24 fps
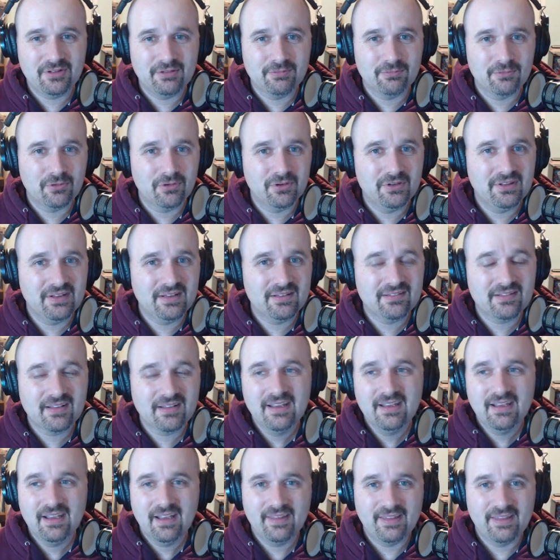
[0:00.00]
ruin this.
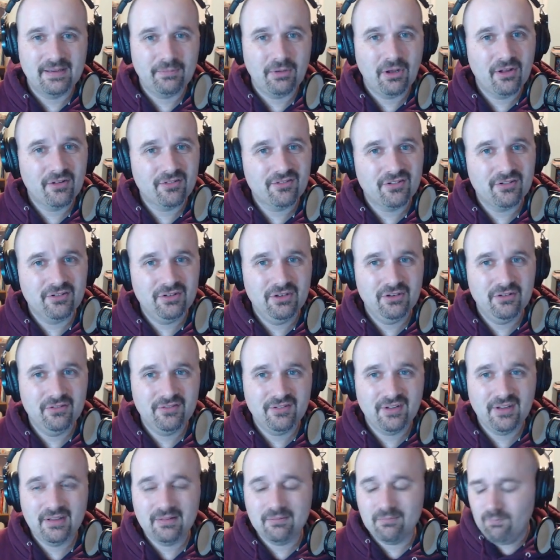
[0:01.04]
And then I'm also
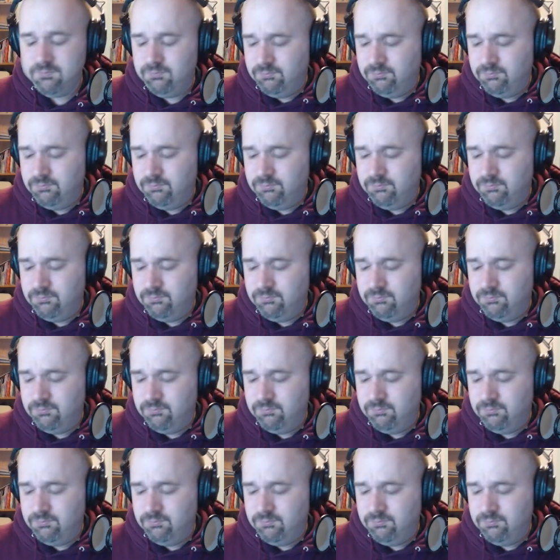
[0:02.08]
using,